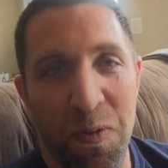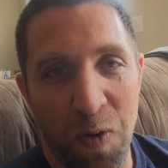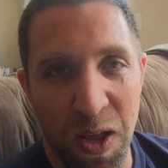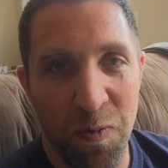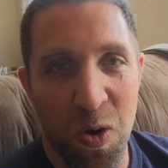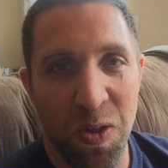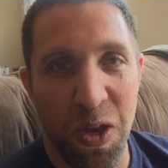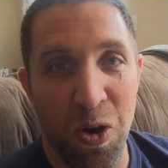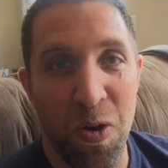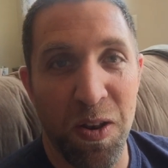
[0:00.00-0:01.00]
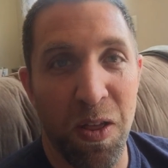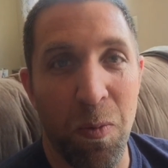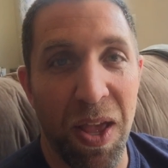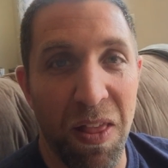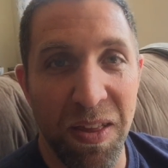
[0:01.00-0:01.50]
vice versa. You're in the
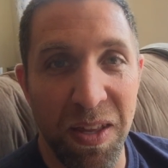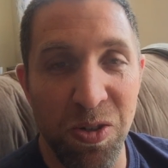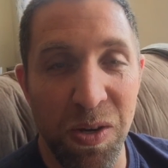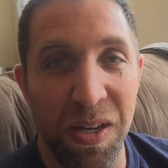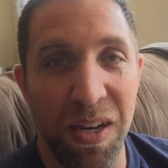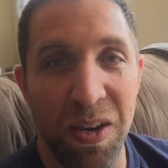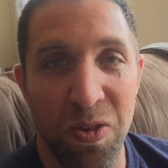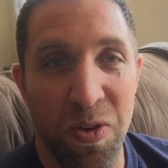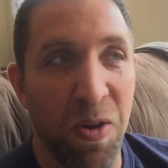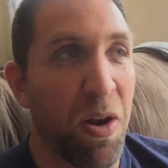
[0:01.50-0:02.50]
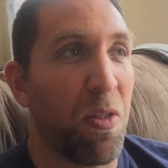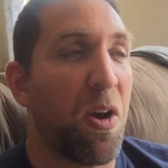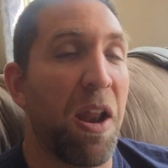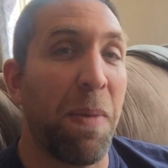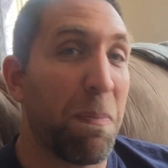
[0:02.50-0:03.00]
weight loss industry. You want to
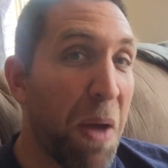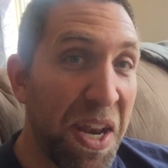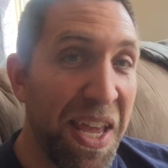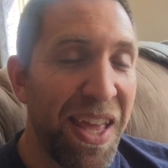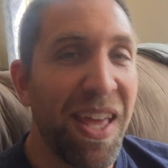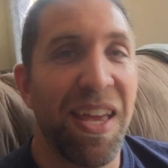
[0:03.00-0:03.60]
learn how to make money.